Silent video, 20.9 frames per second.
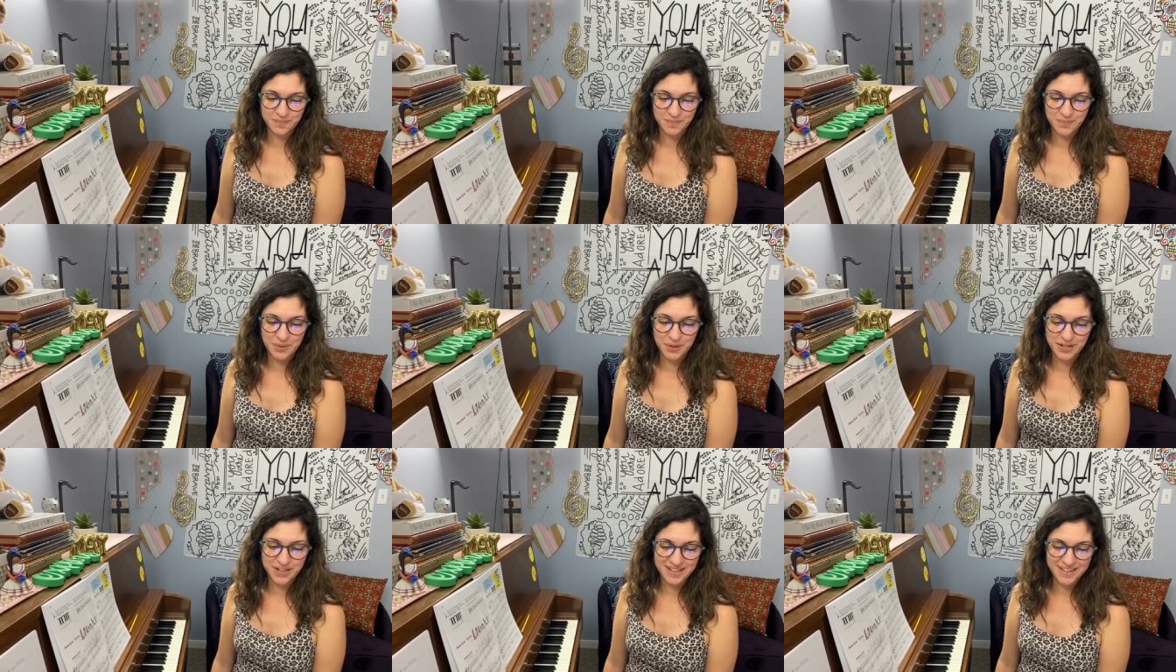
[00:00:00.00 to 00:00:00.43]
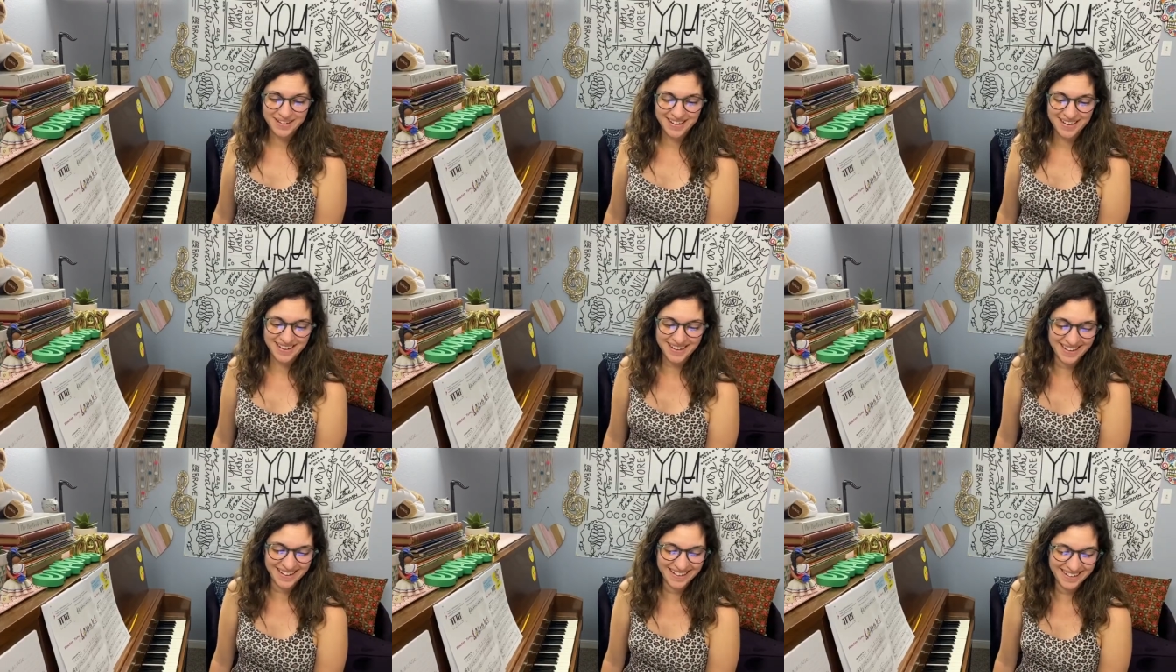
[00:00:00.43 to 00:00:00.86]
Pretty
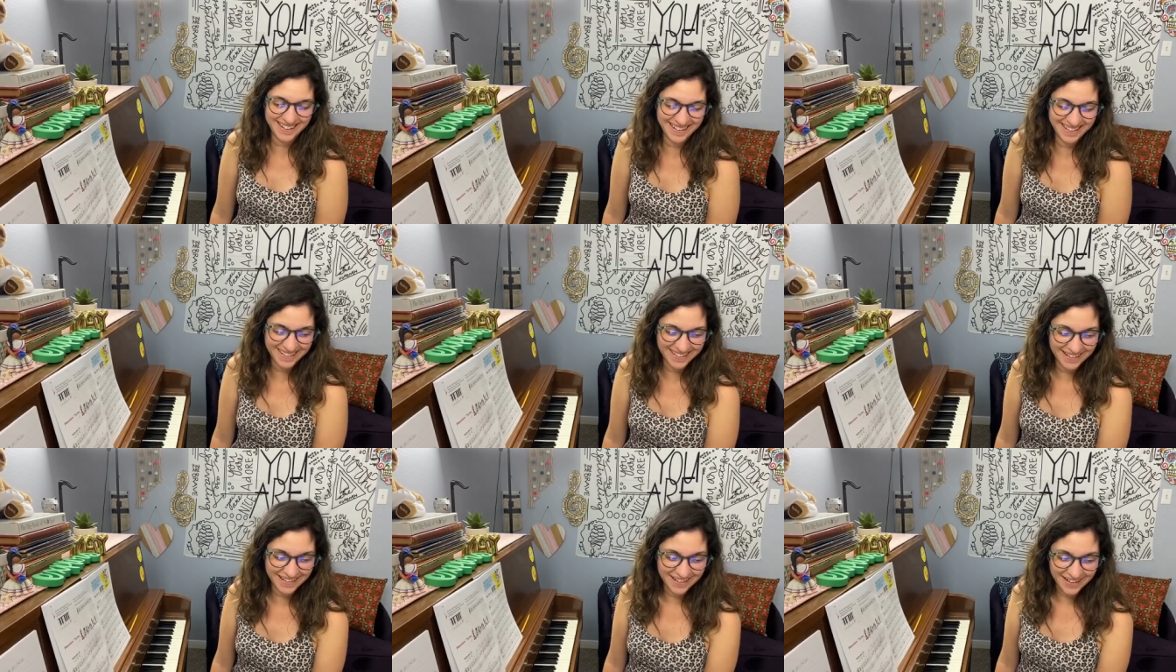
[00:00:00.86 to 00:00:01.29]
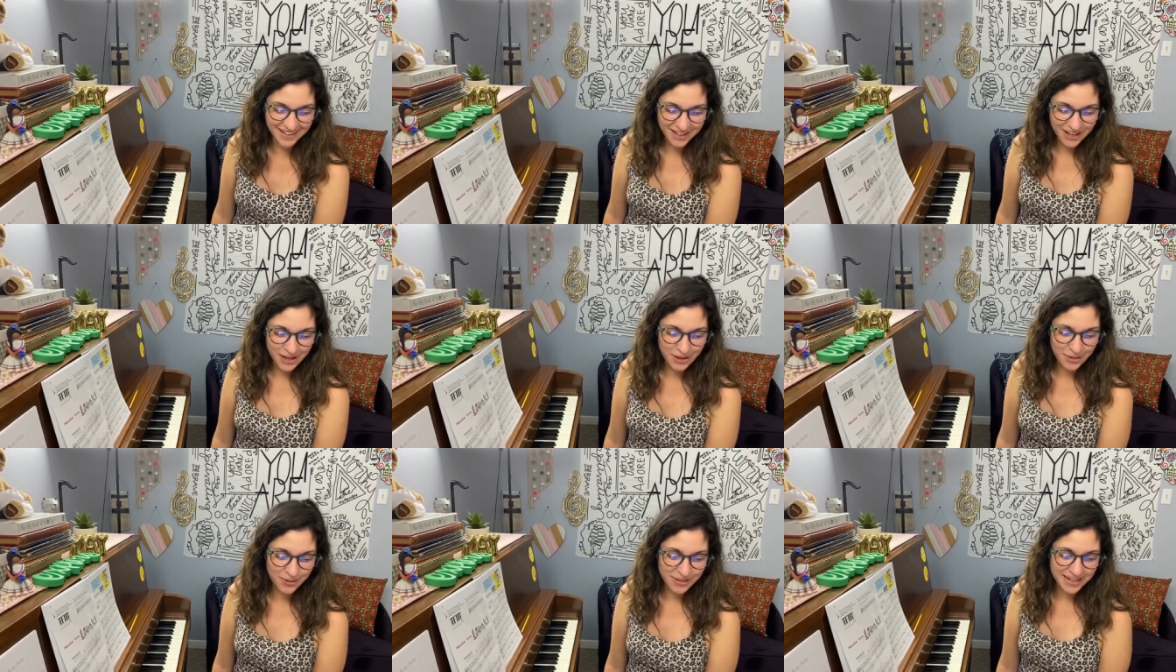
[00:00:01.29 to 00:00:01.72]
good.
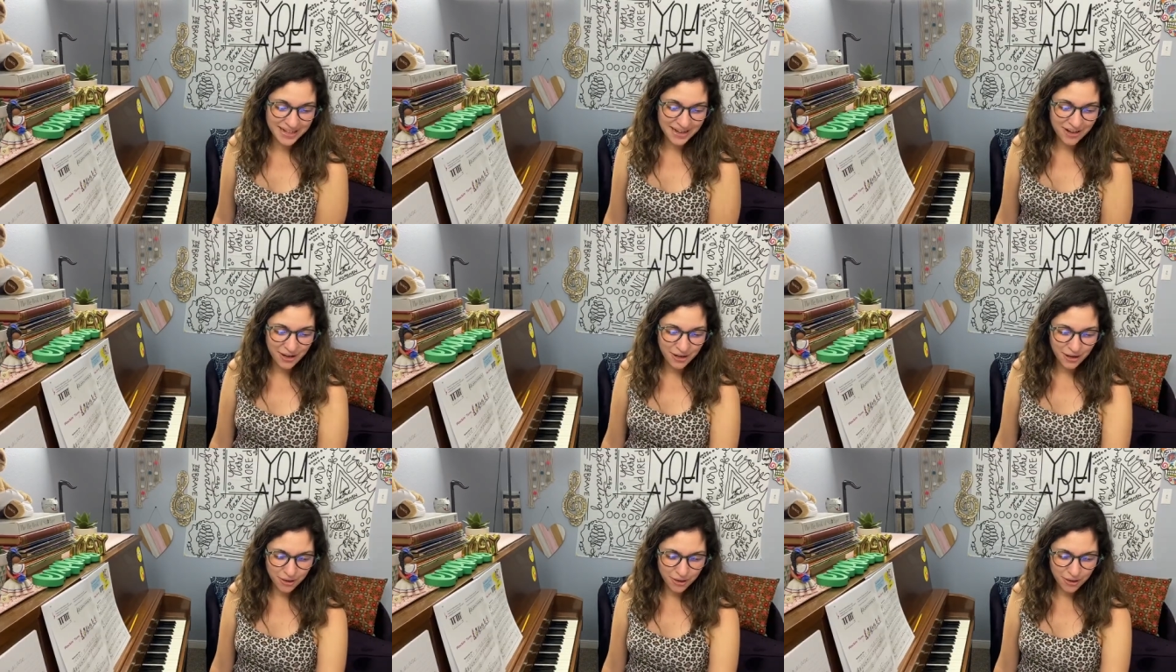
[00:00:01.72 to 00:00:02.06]
Oh yeah.